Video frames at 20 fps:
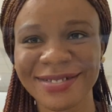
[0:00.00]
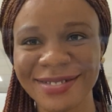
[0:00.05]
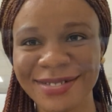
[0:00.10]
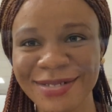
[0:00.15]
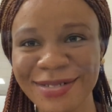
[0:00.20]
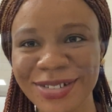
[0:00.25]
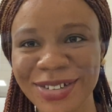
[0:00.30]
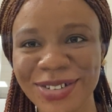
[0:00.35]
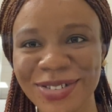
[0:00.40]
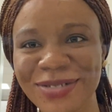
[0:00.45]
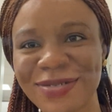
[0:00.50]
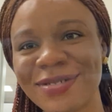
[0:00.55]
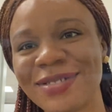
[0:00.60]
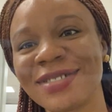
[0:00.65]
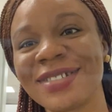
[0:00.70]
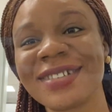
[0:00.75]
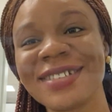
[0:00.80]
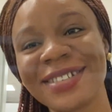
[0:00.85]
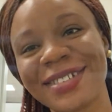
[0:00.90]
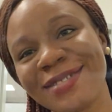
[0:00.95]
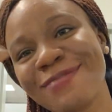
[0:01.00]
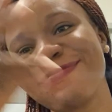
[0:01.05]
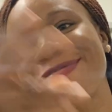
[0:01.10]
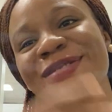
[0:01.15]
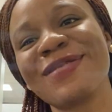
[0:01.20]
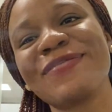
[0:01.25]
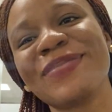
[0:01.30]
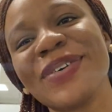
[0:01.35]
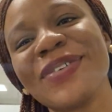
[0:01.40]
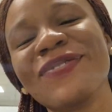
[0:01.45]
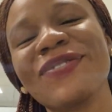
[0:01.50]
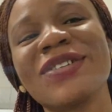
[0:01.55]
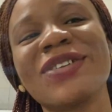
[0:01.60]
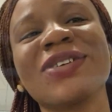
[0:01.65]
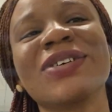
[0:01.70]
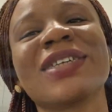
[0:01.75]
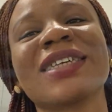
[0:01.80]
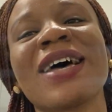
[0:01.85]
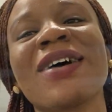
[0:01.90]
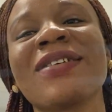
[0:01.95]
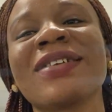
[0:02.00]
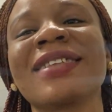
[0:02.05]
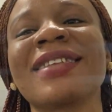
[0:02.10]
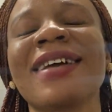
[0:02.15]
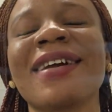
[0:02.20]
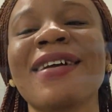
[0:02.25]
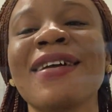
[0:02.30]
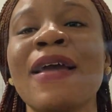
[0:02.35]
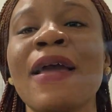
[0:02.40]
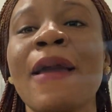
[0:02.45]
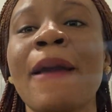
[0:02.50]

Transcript: to put more videos out there.